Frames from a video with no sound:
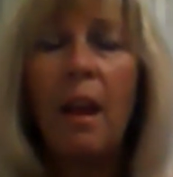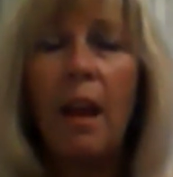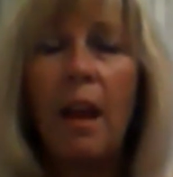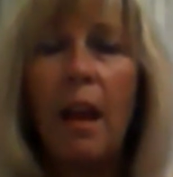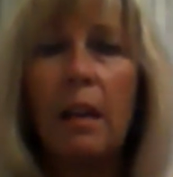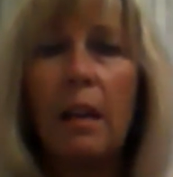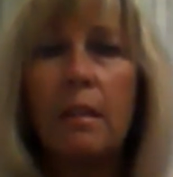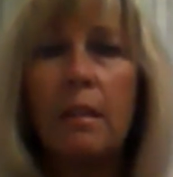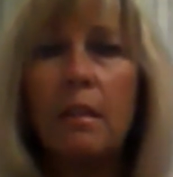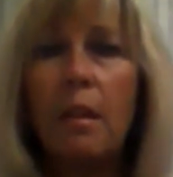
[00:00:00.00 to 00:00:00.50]

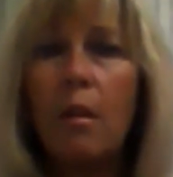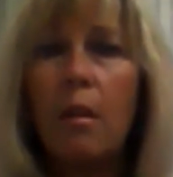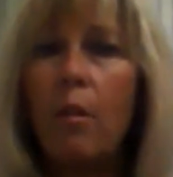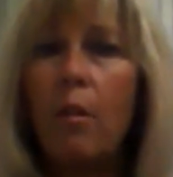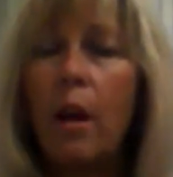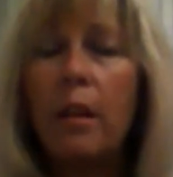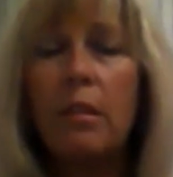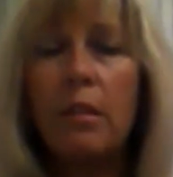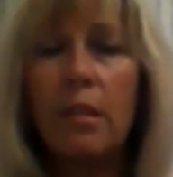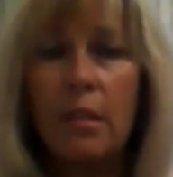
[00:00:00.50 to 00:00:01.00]
And so
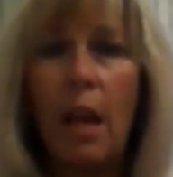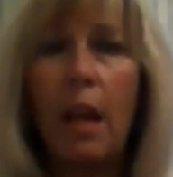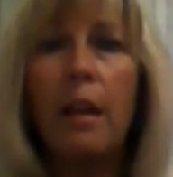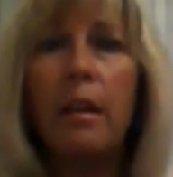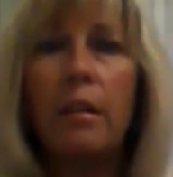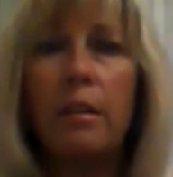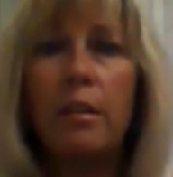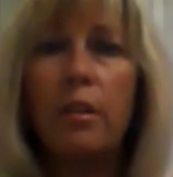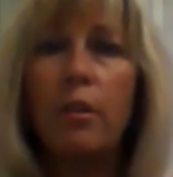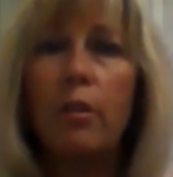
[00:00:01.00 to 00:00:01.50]
I
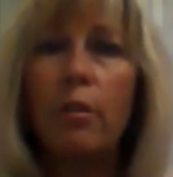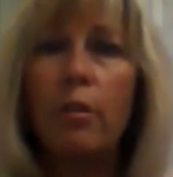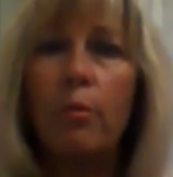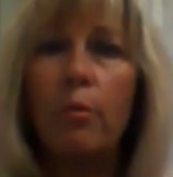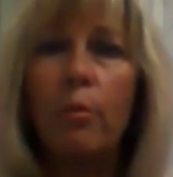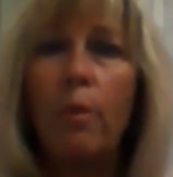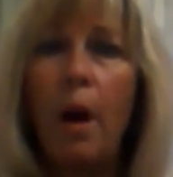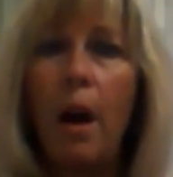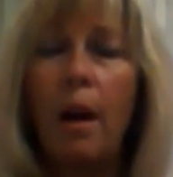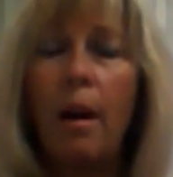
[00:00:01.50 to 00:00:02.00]
decided
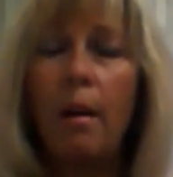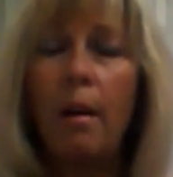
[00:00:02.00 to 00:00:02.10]
to